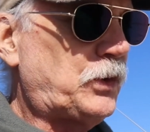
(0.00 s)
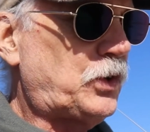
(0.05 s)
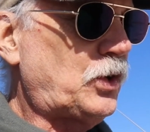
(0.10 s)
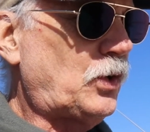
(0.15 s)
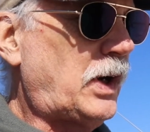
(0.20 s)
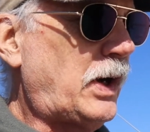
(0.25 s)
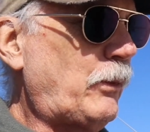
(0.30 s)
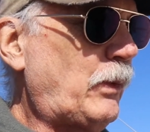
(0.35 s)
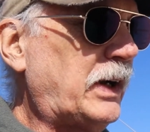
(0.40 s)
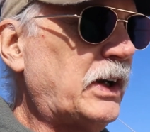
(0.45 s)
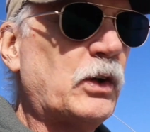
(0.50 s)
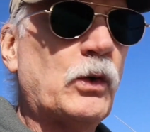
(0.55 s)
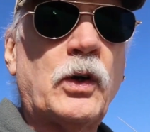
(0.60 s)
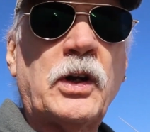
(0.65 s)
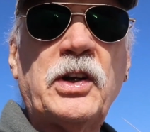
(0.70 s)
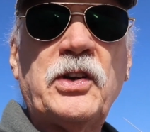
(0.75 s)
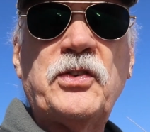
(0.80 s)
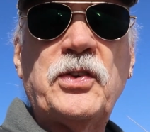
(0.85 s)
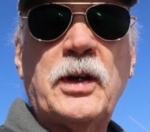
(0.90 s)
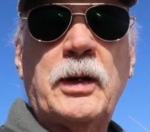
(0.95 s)
So I went and
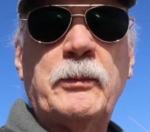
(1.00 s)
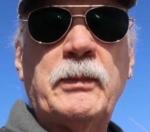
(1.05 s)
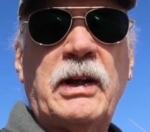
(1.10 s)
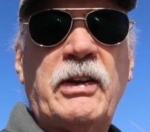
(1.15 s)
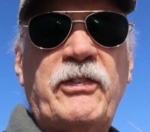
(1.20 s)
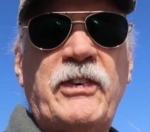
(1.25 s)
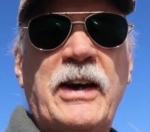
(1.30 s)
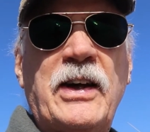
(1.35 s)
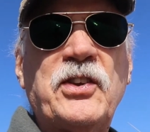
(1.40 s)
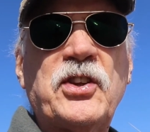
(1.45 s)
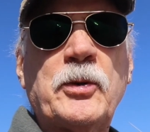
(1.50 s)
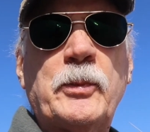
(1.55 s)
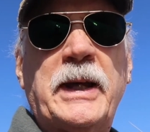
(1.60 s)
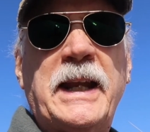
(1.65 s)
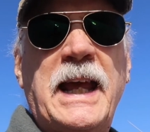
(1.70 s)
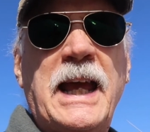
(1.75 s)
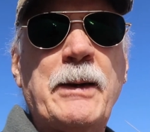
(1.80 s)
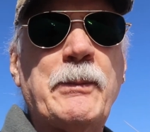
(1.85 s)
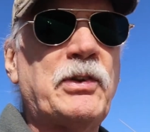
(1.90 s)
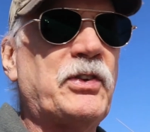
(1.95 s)
ordered some, and I found some
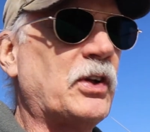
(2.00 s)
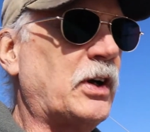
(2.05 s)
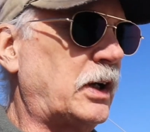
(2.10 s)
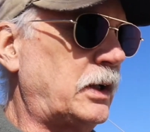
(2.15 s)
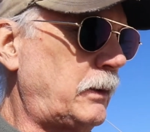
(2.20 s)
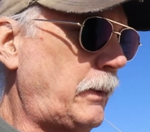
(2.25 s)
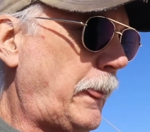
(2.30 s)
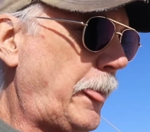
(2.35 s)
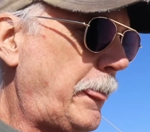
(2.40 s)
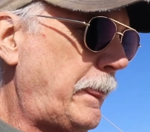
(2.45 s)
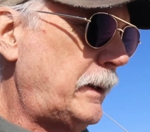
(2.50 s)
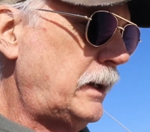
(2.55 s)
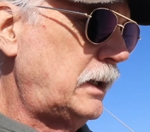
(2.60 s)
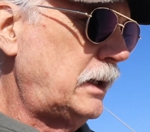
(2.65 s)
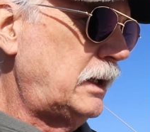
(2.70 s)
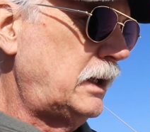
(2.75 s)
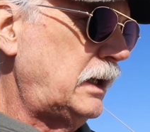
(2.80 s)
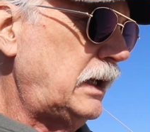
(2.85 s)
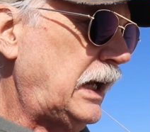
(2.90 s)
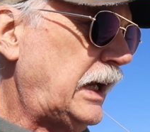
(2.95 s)
on Amazon.
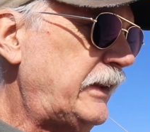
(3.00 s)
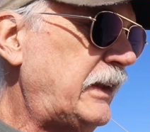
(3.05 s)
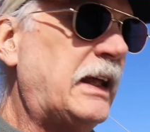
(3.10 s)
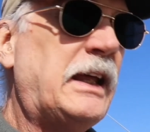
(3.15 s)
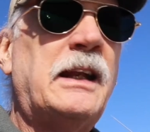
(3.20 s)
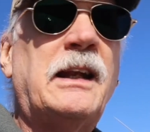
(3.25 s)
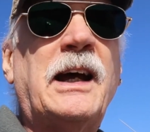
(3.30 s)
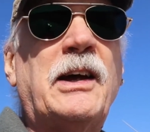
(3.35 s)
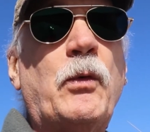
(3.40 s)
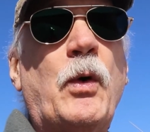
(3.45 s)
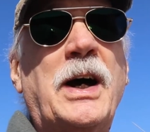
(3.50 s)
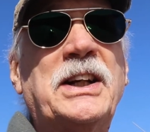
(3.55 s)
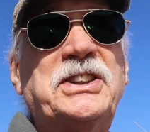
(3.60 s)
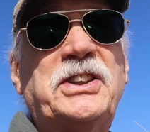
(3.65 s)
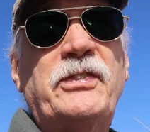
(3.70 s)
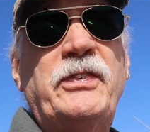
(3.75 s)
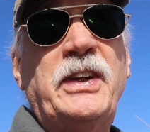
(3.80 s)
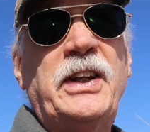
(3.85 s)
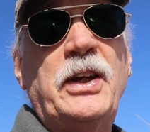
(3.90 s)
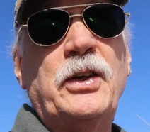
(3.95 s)
And then I
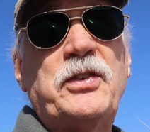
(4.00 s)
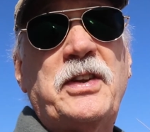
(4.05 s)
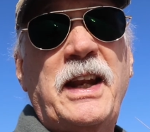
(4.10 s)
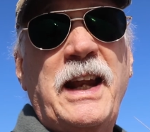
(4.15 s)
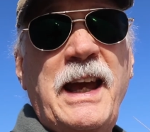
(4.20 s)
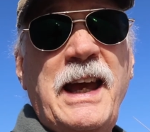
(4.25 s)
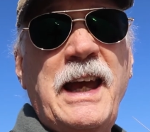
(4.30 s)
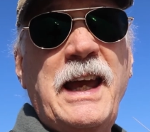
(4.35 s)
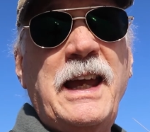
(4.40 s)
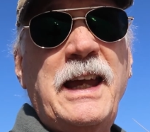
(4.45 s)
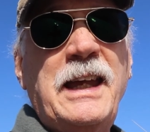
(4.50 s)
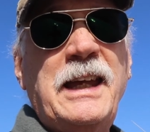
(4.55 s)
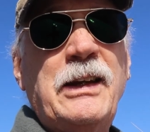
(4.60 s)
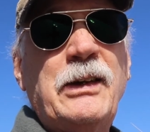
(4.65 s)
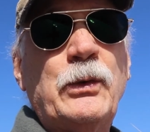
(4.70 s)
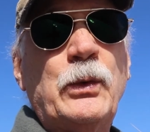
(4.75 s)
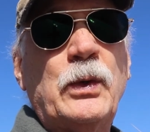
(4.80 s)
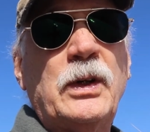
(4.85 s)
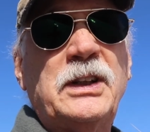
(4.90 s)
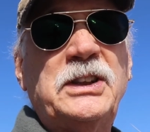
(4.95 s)
watched a video
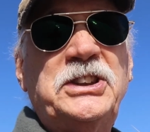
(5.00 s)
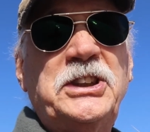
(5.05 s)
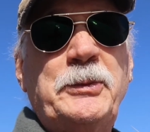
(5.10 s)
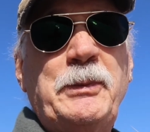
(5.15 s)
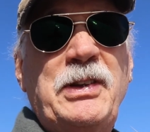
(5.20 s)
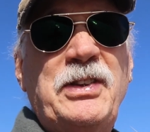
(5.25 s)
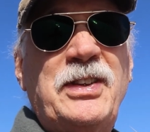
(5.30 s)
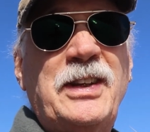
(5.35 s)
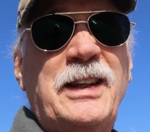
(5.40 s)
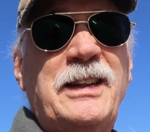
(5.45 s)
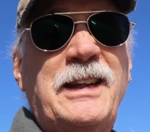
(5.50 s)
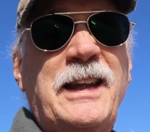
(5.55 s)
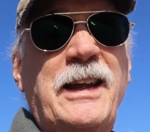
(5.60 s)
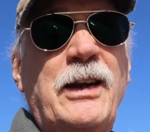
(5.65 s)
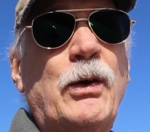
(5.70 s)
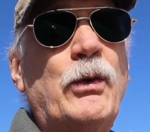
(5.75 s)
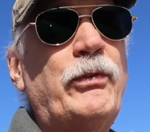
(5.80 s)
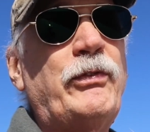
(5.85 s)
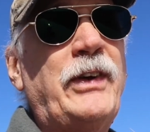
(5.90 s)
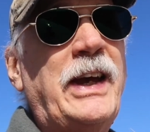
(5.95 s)
today where Jimmy said
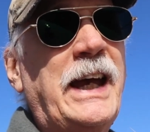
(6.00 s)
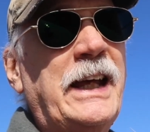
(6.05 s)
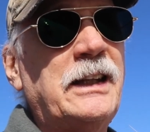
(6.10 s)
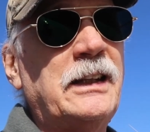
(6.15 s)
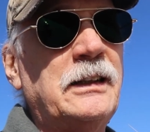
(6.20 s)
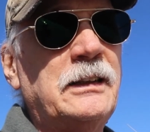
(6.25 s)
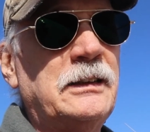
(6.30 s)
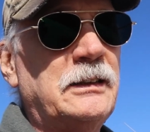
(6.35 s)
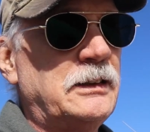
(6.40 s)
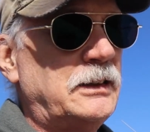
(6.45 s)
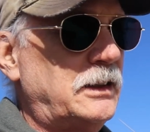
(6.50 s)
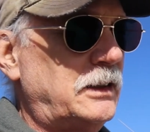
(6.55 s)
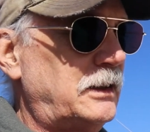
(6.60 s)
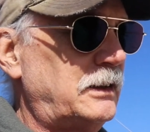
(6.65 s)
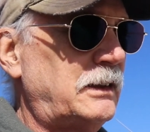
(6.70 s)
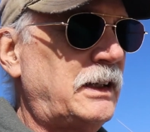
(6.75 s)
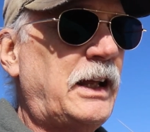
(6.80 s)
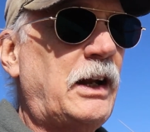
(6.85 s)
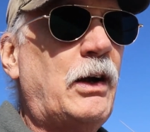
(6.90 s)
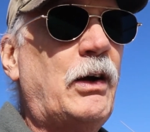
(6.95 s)
they don't fit.
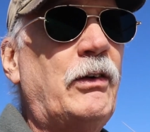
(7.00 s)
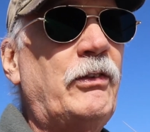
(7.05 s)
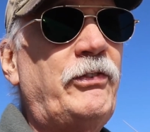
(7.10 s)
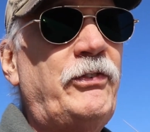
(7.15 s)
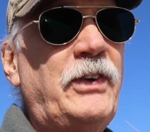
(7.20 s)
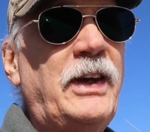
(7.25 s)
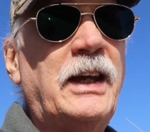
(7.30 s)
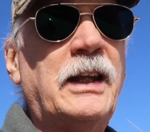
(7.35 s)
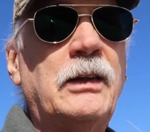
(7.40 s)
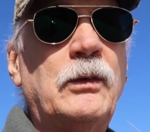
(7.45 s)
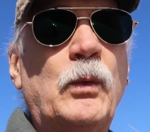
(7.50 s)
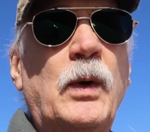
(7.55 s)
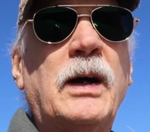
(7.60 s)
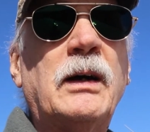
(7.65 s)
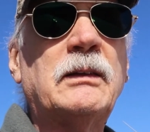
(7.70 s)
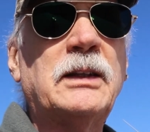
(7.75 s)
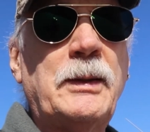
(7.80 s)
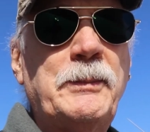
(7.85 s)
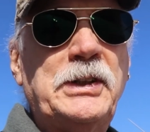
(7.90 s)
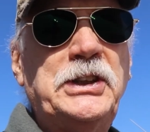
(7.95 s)
They don't fit.
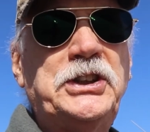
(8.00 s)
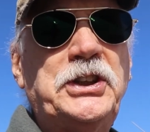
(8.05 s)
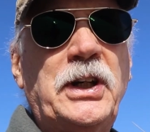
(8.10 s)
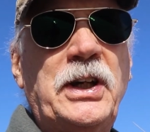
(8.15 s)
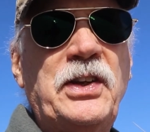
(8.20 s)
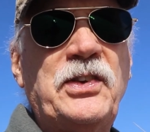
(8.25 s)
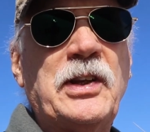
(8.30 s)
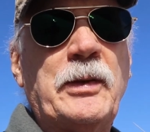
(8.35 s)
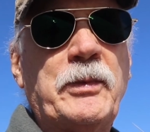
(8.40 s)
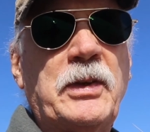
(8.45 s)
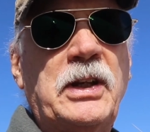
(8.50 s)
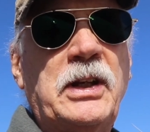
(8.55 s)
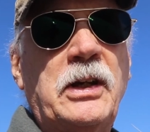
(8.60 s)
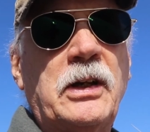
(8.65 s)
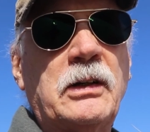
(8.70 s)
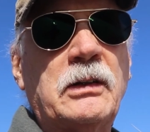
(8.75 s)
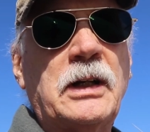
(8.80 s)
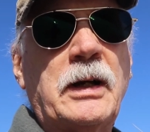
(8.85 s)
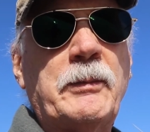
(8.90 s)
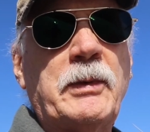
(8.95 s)
Well, let me show you something
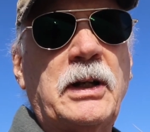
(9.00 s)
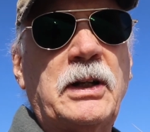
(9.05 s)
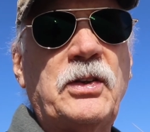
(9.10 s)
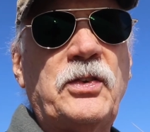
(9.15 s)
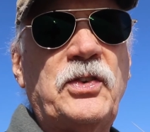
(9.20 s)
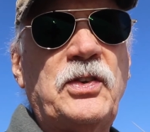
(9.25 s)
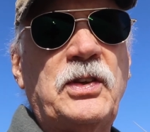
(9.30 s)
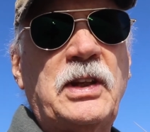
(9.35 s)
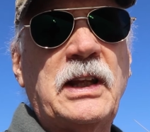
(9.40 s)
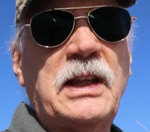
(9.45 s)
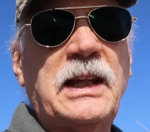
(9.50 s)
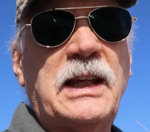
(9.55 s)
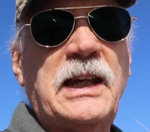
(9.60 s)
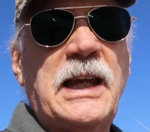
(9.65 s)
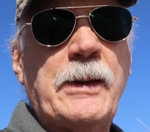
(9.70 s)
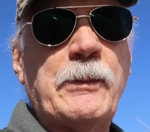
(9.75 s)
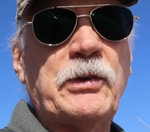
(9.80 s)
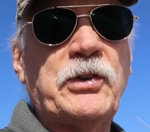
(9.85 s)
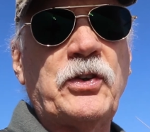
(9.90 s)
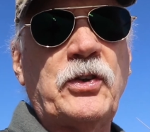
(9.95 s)
here. I'm going to get the
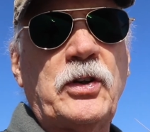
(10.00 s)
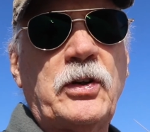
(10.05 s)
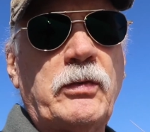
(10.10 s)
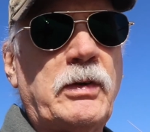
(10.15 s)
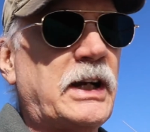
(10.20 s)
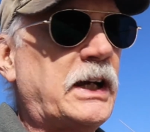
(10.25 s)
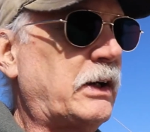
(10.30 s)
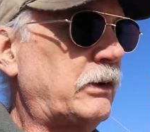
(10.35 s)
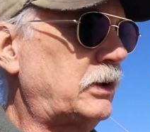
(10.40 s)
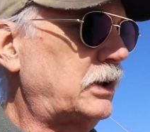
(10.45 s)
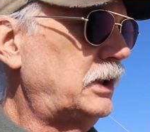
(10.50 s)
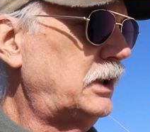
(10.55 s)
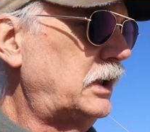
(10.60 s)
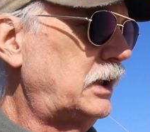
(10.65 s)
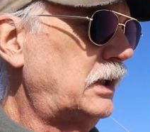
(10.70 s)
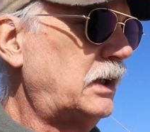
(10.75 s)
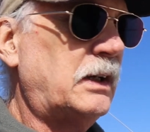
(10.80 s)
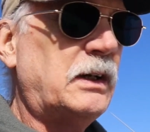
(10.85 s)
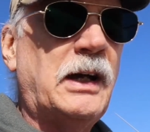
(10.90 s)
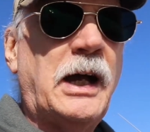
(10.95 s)
camera turned around.
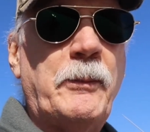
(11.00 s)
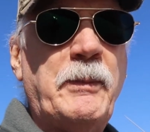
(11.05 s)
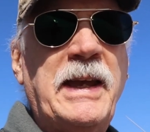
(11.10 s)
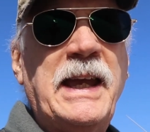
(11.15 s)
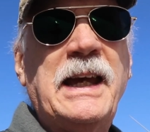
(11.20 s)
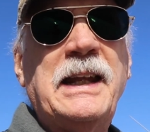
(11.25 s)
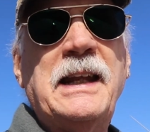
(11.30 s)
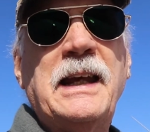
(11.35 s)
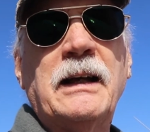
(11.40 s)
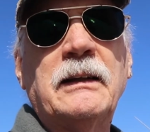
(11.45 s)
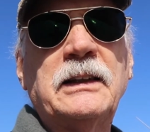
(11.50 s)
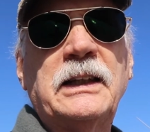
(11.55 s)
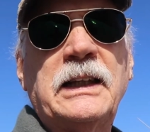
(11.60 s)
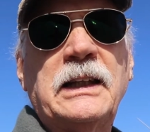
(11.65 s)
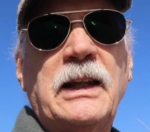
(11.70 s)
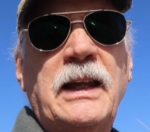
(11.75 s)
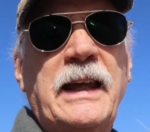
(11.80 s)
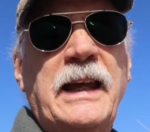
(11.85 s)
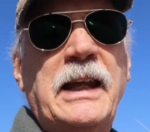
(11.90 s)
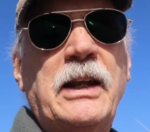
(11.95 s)
I'm hand
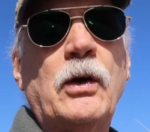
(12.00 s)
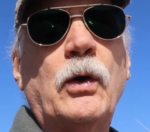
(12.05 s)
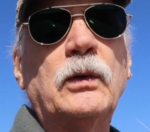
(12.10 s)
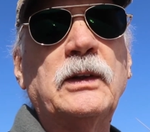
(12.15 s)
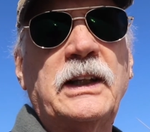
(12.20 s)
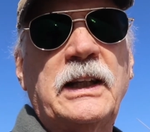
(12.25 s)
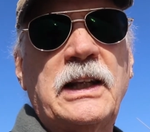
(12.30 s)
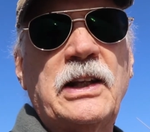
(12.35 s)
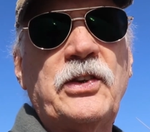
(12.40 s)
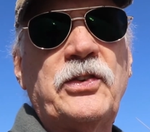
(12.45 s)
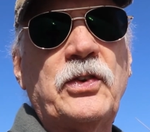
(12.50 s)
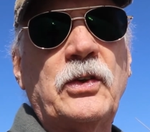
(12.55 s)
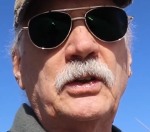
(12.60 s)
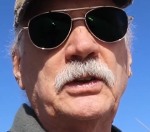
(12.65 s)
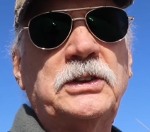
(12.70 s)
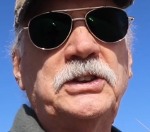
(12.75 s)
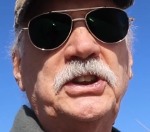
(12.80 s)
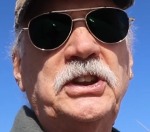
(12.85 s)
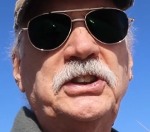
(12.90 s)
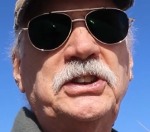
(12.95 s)
holding this, so
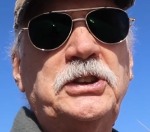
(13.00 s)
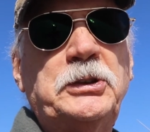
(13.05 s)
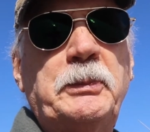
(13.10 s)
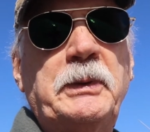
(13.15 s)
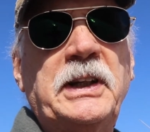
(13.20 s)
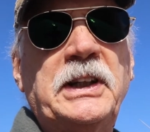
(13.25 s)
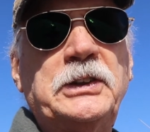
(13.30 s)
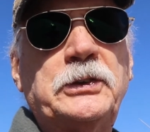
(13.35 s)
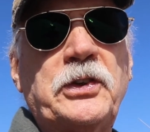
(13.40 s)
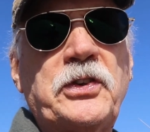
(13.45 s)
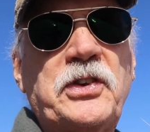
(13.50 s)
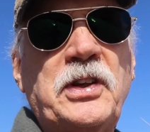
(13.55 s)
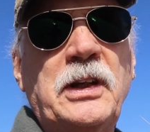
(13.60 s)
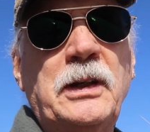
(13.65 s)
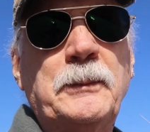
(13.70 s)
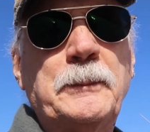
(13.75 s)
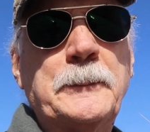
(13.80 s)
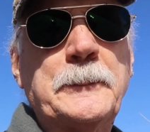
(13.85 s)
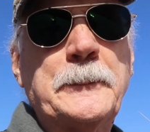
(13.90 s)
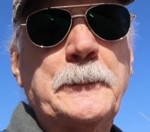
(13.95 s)
it should be interesting.